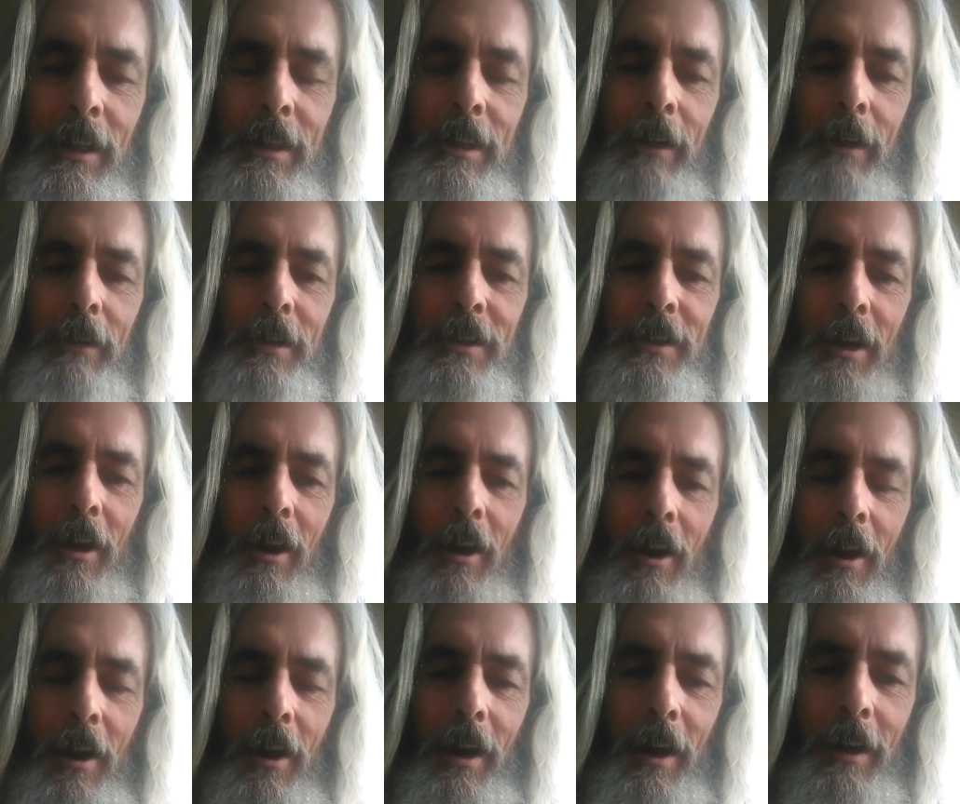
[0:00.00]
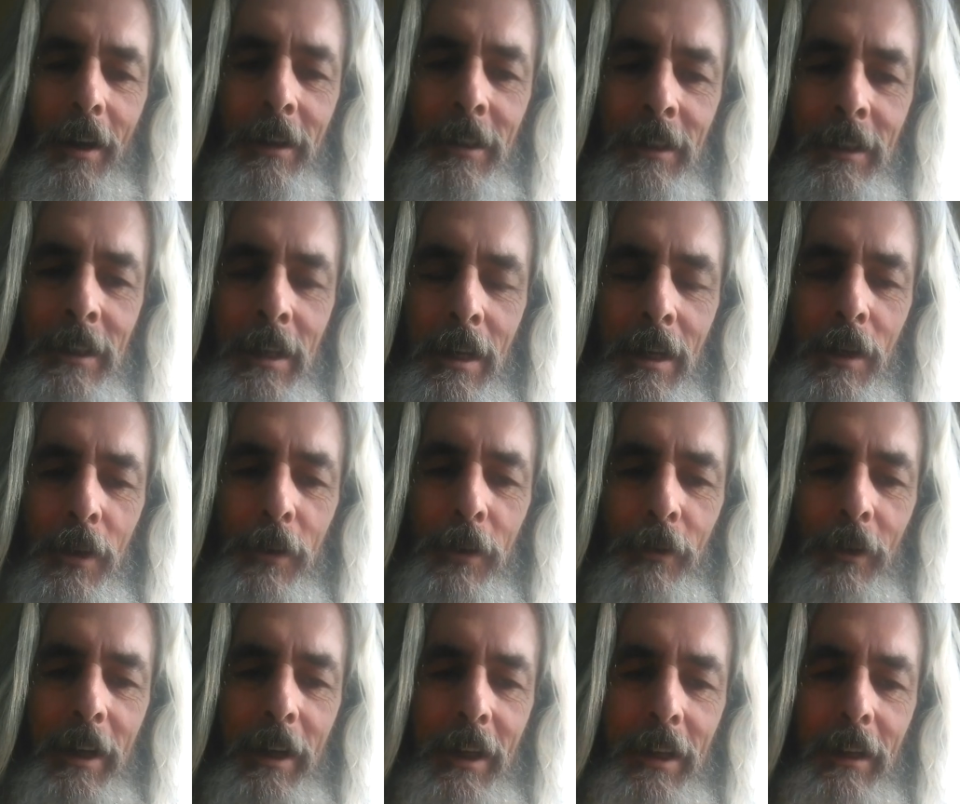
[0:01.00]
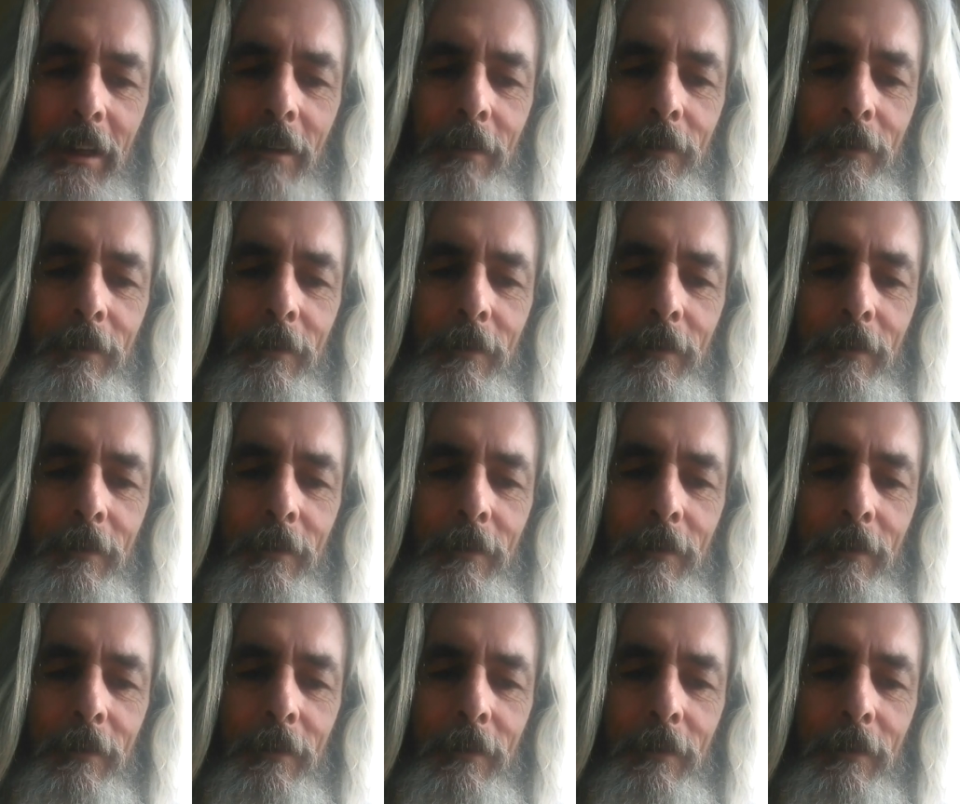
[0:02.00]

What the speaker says: There is a higher 3